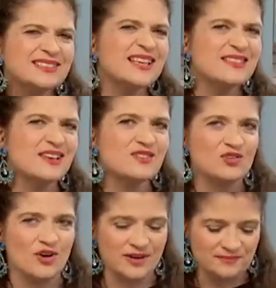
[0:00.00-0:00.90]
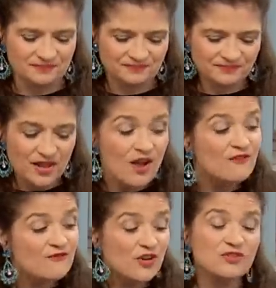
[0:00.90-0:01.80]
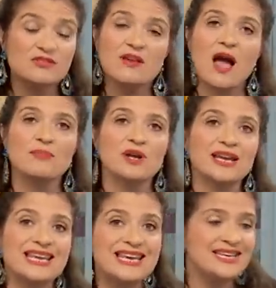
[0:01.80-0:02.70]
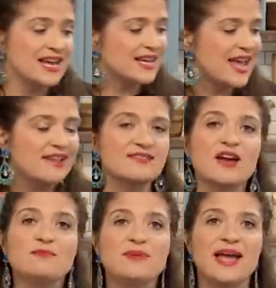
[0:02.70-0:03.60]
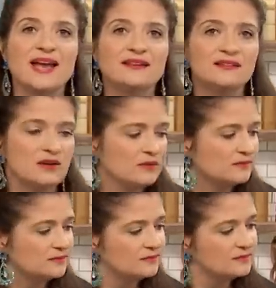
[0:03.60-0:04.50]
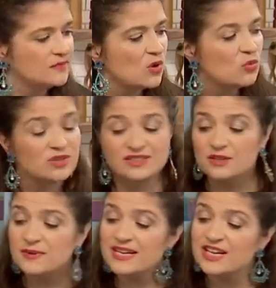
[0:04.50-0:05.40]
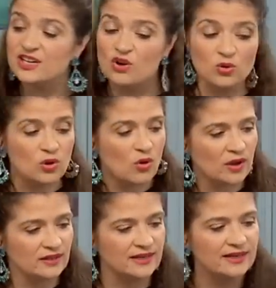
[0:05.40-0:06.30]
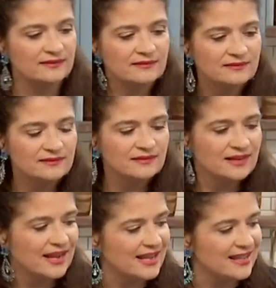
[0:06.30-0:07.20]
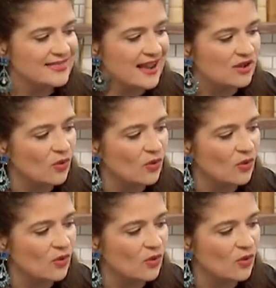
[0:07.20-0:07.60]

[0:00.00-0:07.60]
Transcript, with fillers: Let's get started. First, I'm gonna heat a cast iron pan with a little bit of canola oil in it and get that